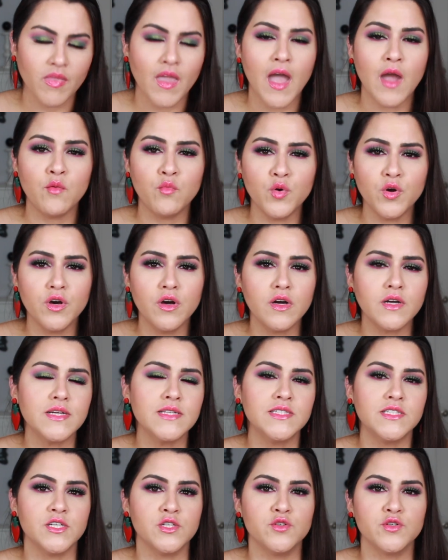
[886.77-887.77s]
I will
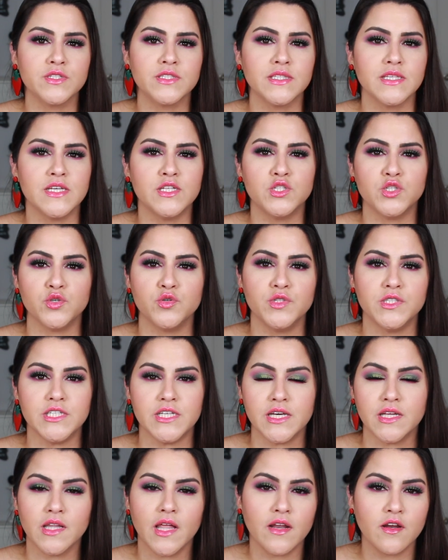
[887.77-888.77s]
continuously do
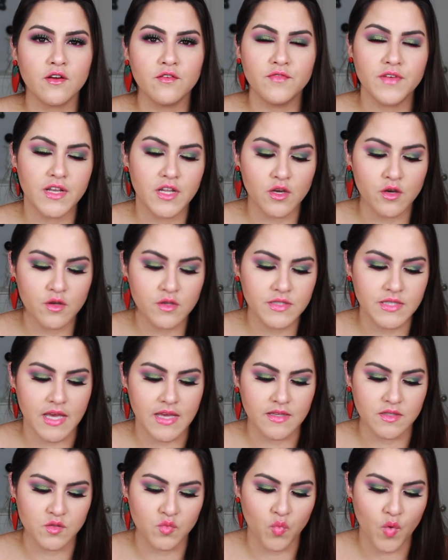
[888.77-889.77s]
declutter videos
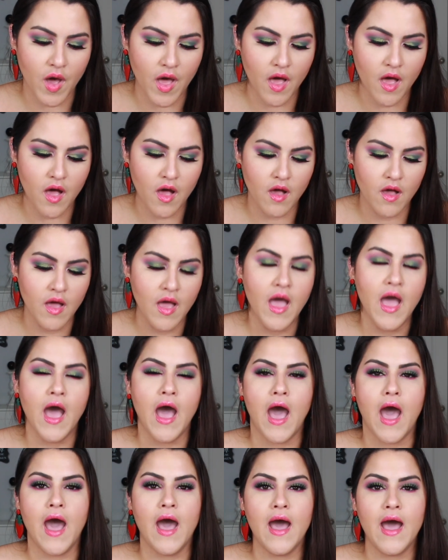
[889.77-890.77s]
as well.
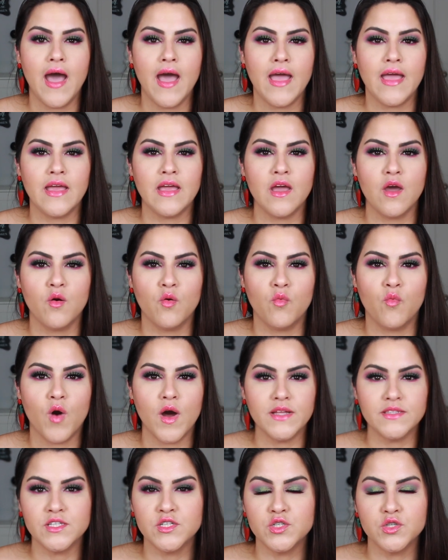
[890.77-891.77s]
I
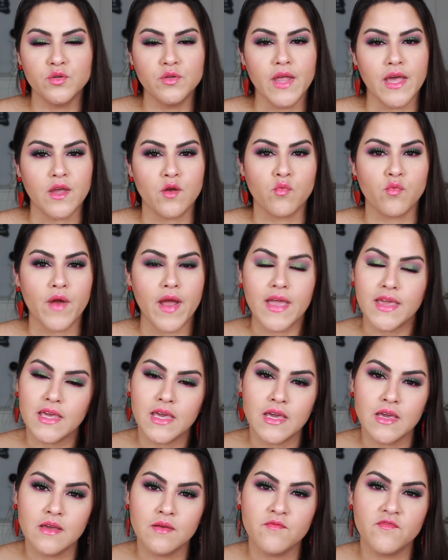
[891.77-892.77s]
want to do like
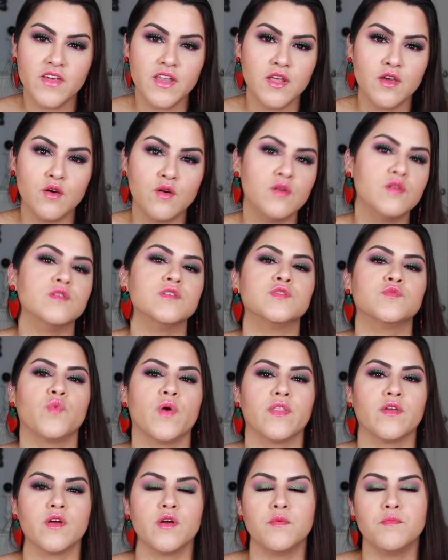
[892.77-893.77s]
ranking videos,
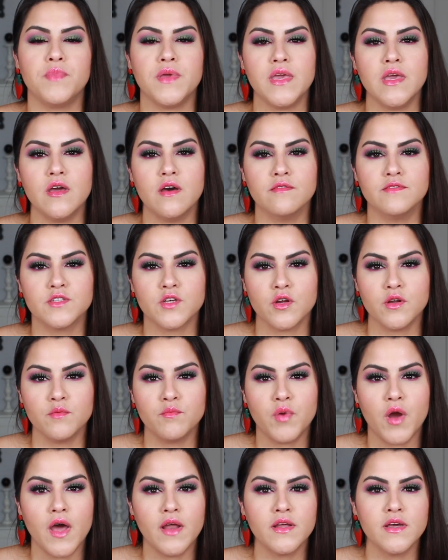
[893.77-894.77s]
whether it be of
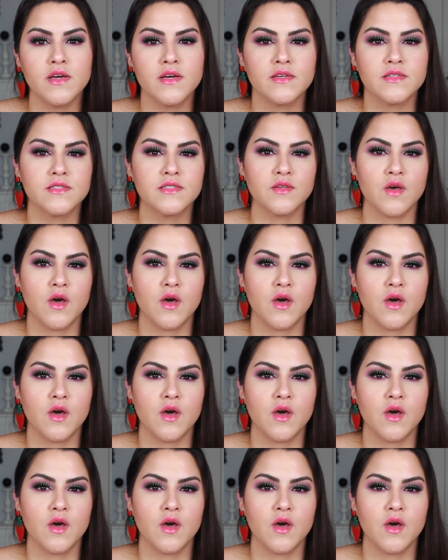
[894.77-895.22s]
certain products,